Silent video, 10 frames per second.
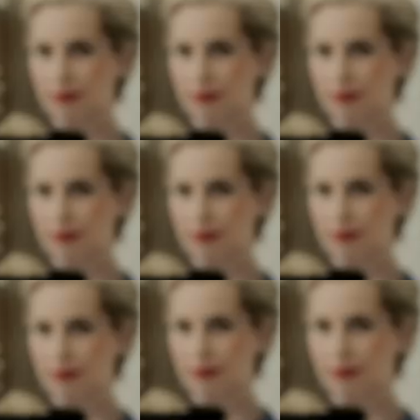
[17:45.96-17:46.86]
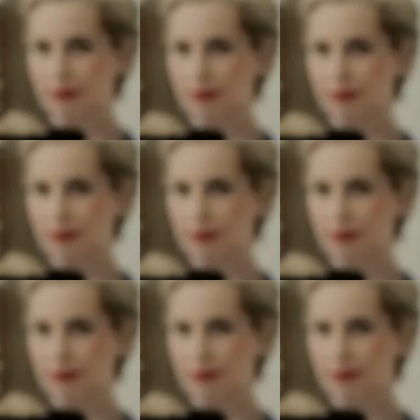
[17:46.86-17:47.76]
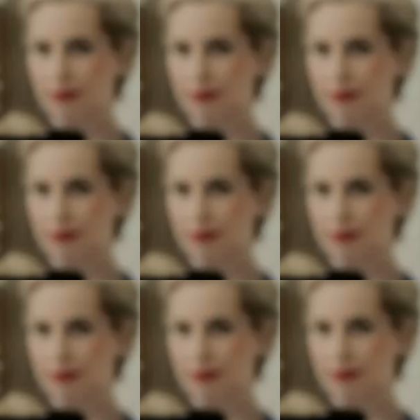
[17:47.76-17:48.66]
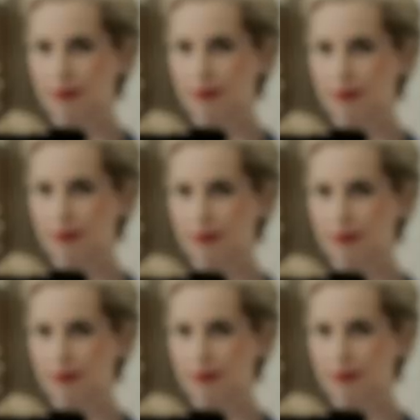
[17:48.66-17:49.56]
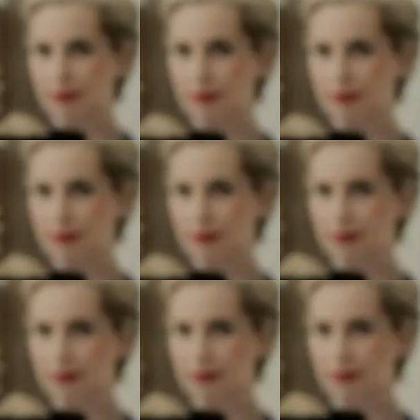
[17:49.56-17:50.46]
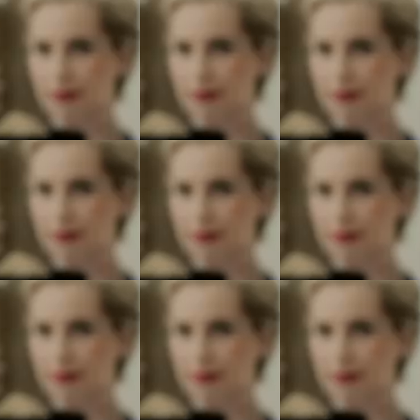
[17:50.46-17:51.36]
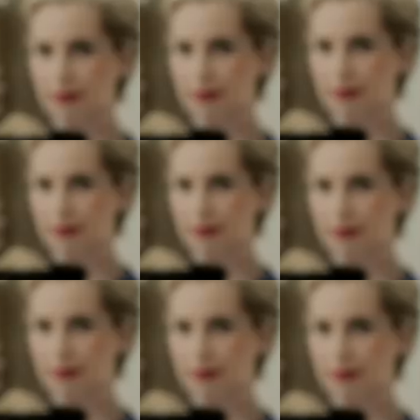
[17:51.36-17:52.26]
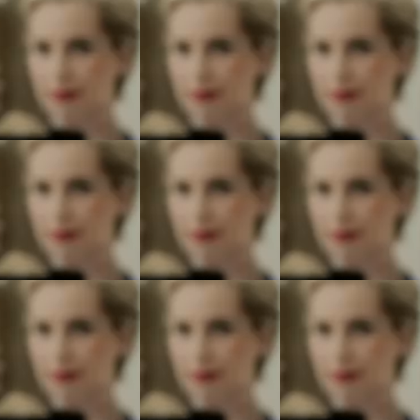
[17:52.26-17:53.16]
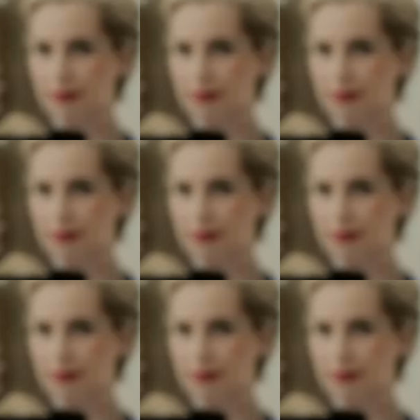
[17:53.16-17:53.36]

No words are spoken by the person on screen.